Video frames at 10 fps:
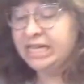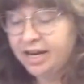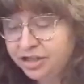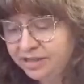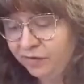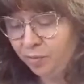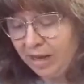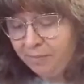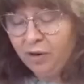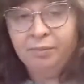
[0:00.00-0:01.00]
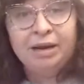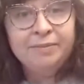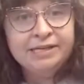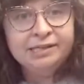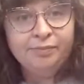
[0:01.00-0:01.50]
the edges of your paper and
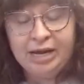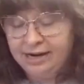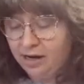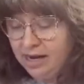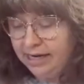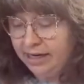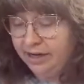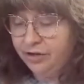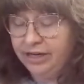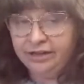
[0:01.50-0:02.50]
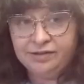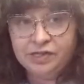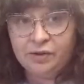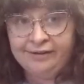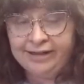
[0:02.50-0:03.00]
maybe some paint got in underneath.
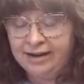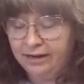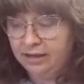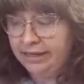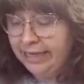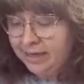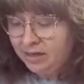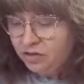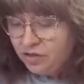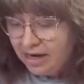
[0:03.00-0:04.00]
So I've got a clean,